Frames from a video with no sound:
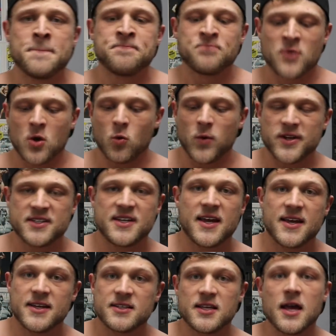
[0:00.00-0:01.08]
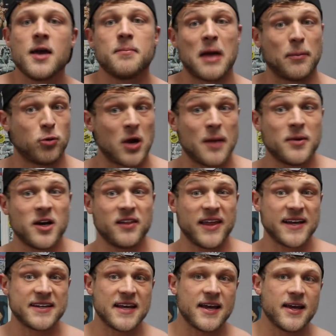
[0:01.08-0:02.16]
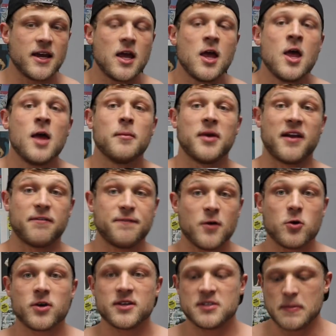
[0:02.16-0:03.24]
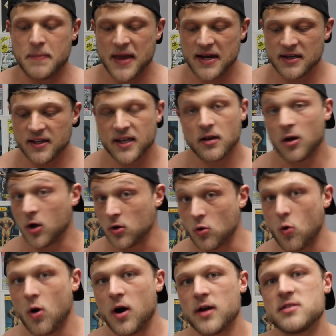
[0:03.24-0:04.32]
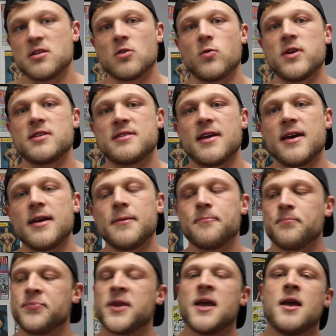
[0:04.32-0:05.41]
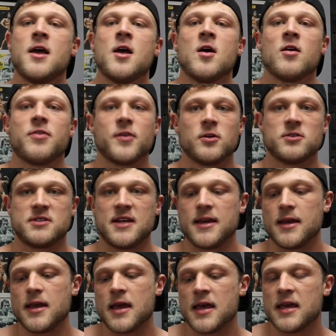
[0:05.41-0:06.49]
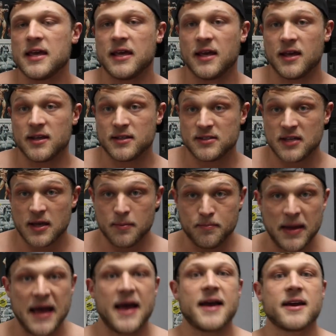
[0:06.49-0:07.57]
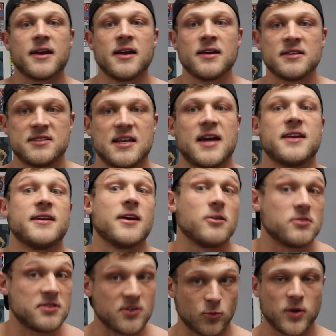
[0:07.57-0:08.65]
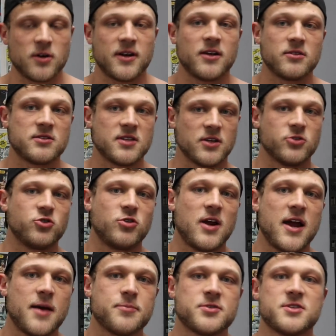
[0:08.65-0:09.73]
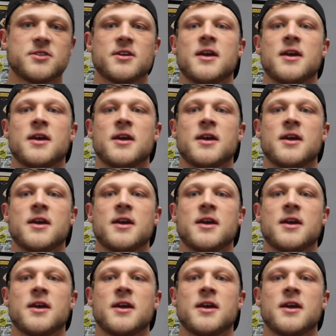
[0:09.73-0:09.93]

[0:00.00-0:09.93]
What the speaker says: Wednesdays, my primary leg day, but I focus mainly on quads on Wednesday. Thursday is back, side delts, rear delts, and traps.